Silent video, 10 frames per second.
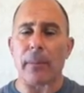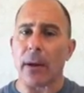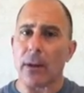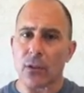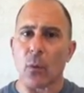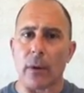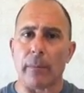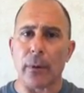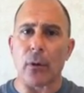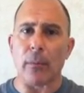but I also want to
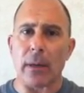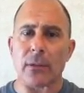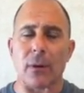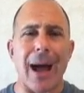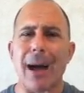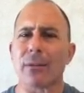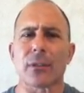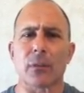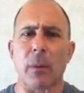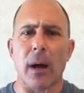build muscle. How is
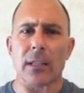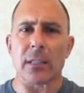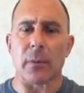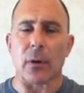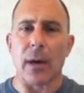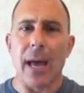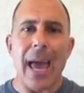this possible?